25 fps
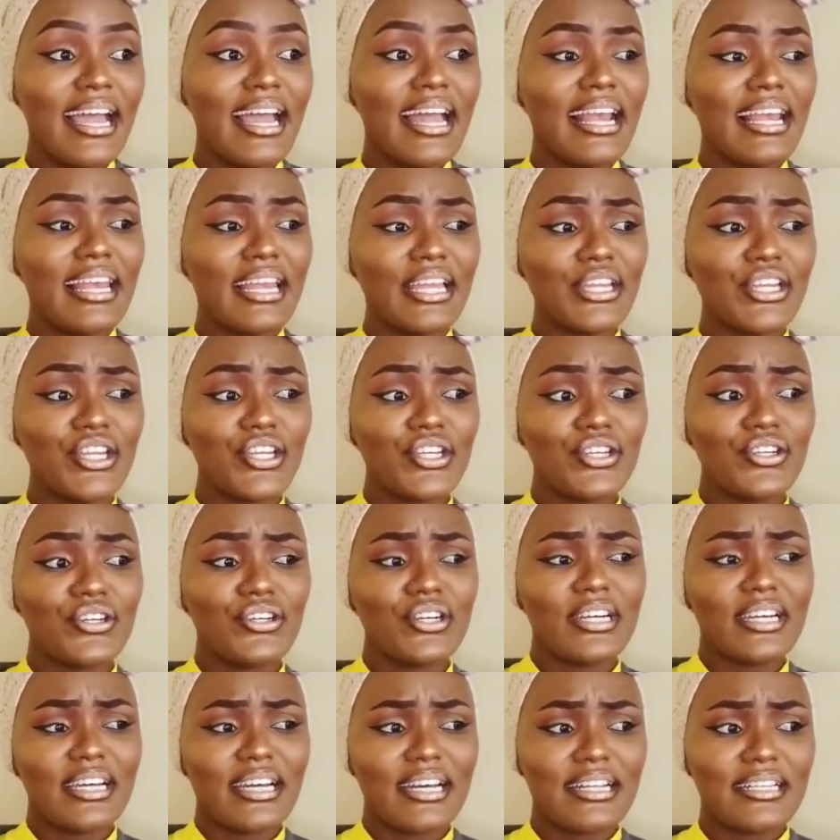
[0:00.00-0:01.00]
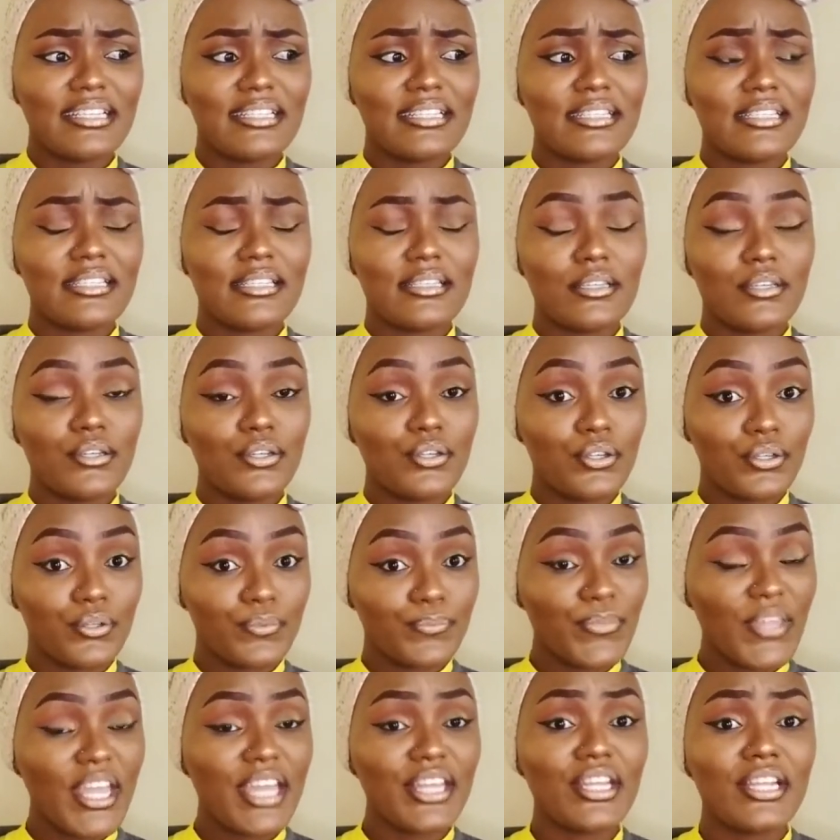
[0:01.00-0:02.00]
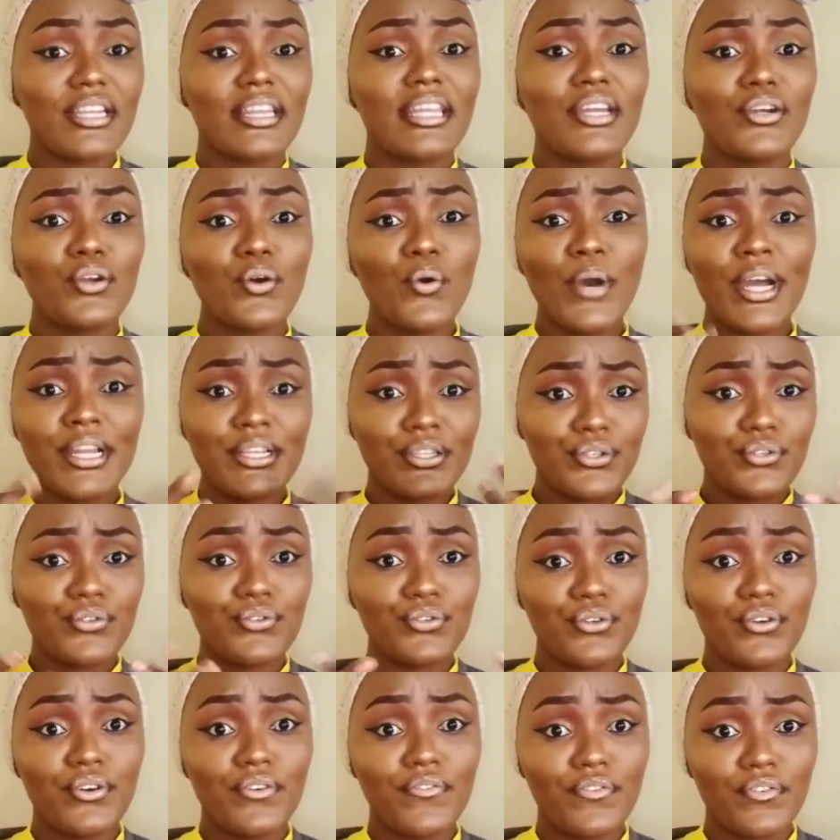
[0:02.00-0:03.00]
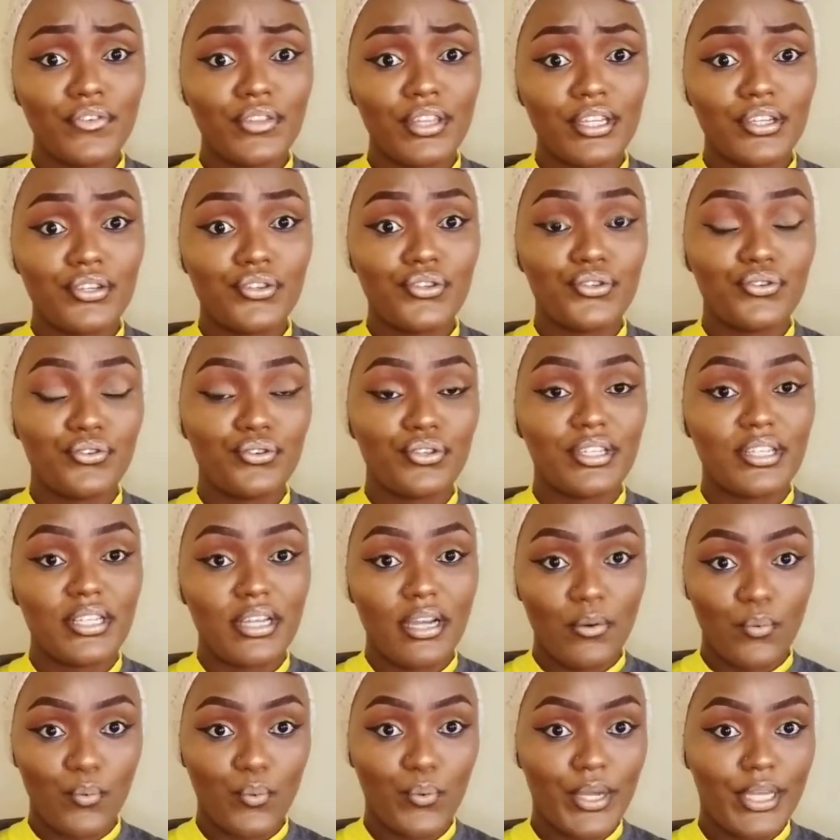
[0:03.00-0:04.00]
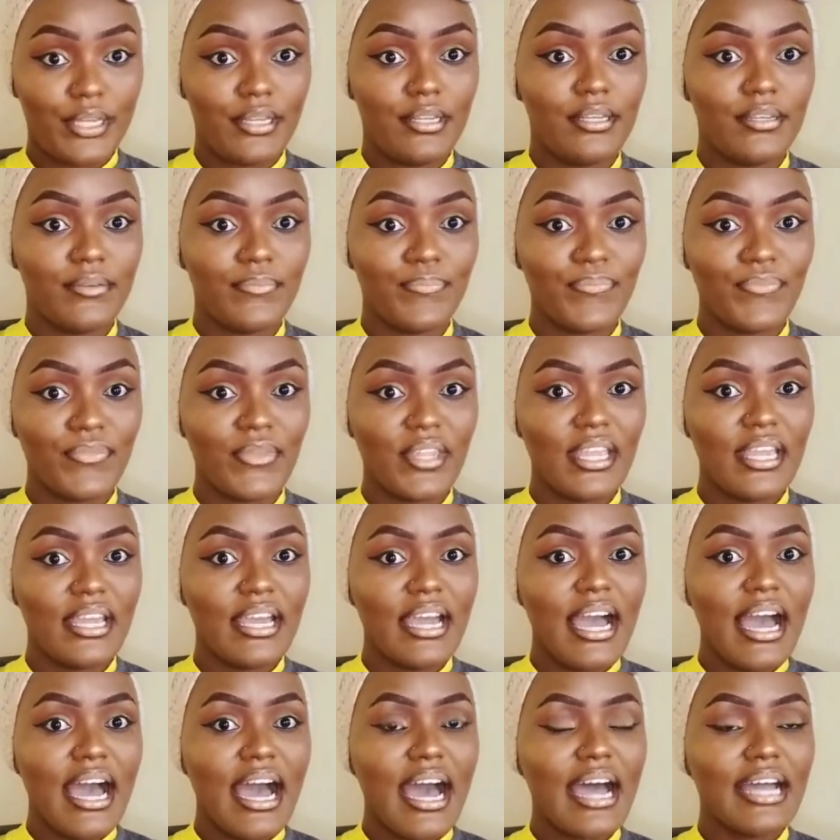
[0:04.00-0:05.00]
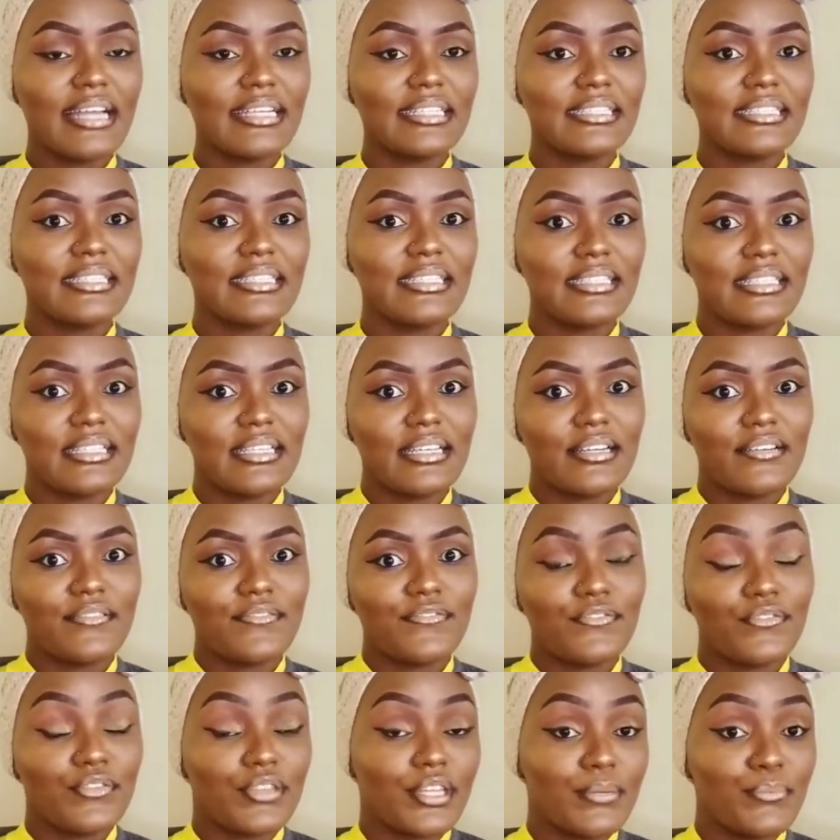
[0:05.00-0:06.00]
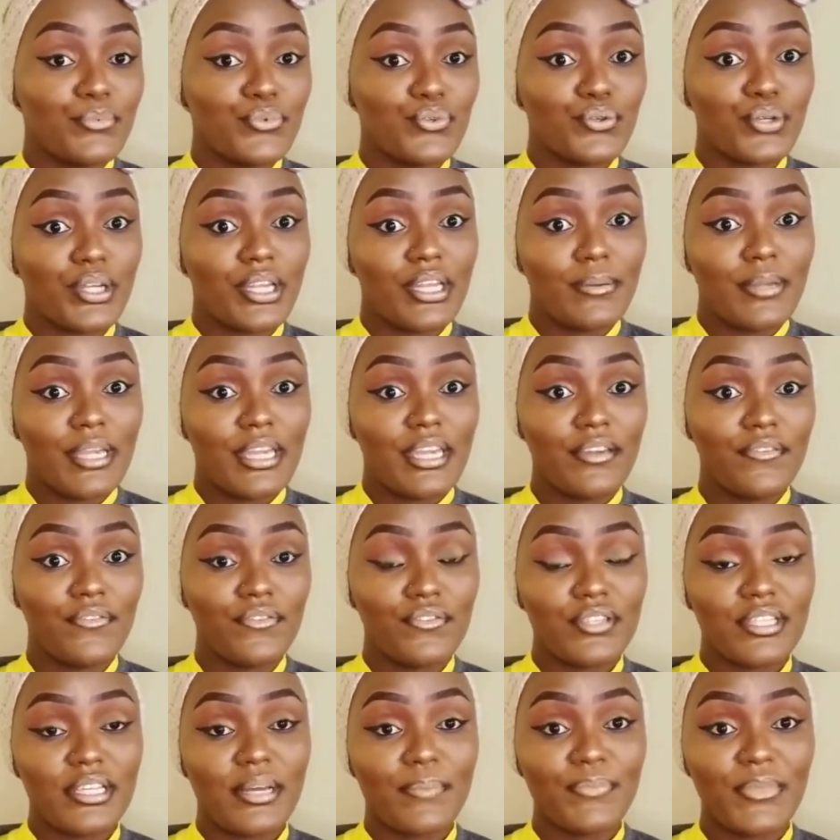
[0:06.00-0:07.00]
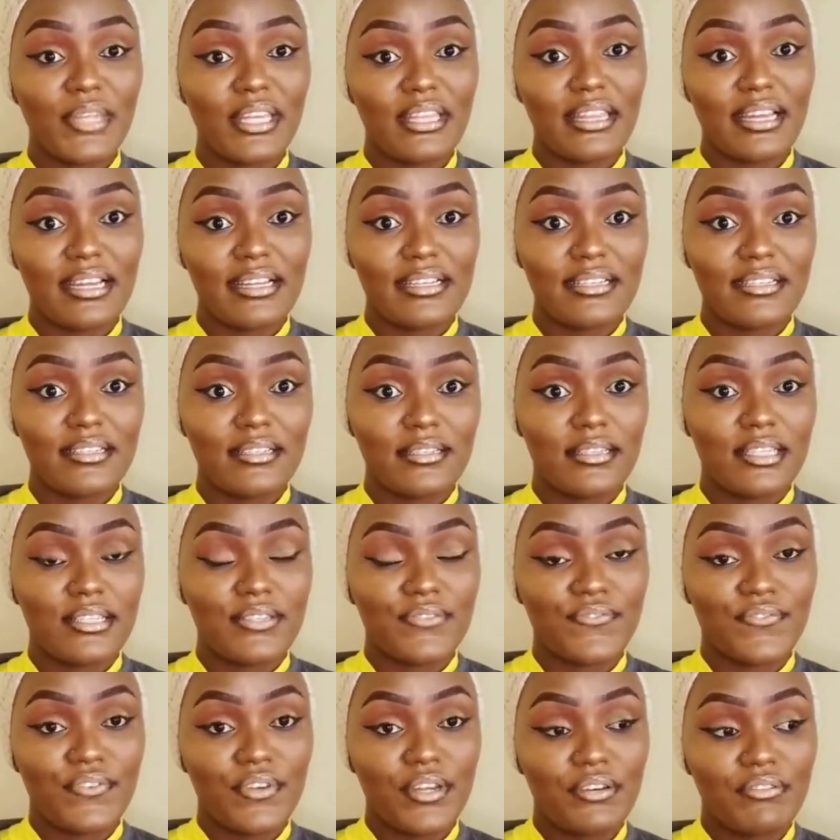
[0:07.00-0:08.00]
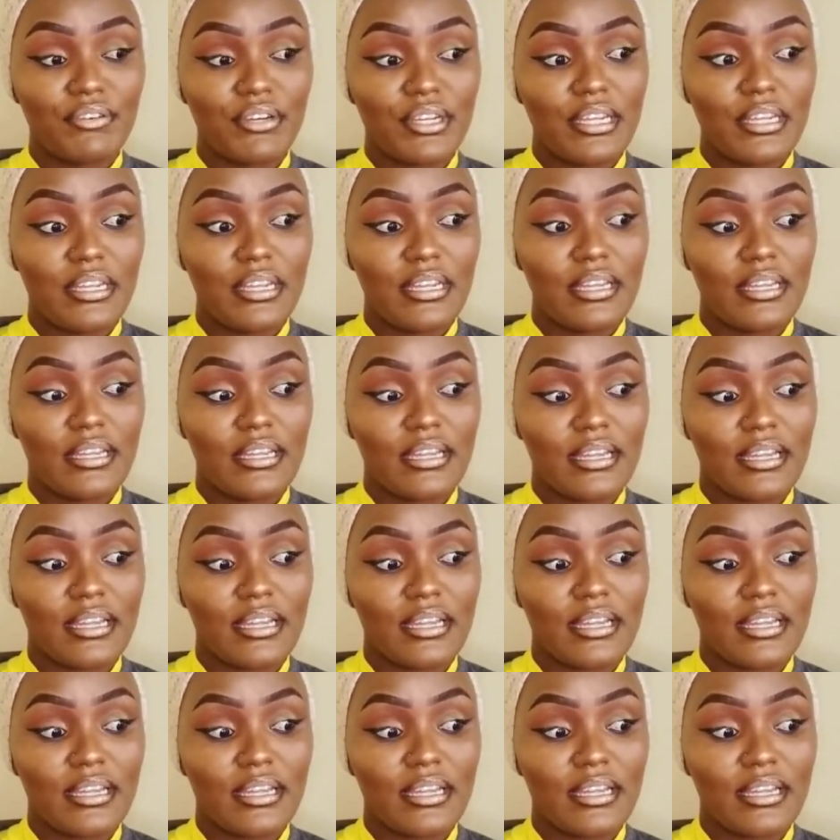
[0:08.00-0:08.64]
Like, you know, girls, they don't want you to go for the shorter way, and for them to give you something that's very